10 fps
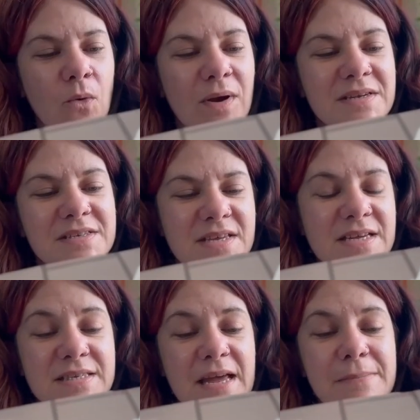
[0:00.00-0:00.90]
when
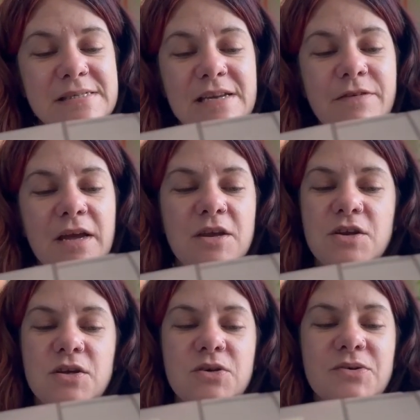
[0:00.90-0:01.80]
six neighbours living in
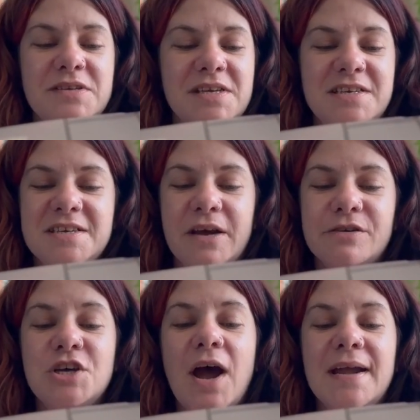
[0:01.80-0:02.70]
New York City go
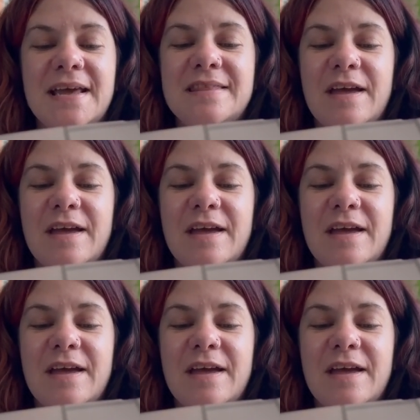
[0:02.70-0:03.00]
tiny,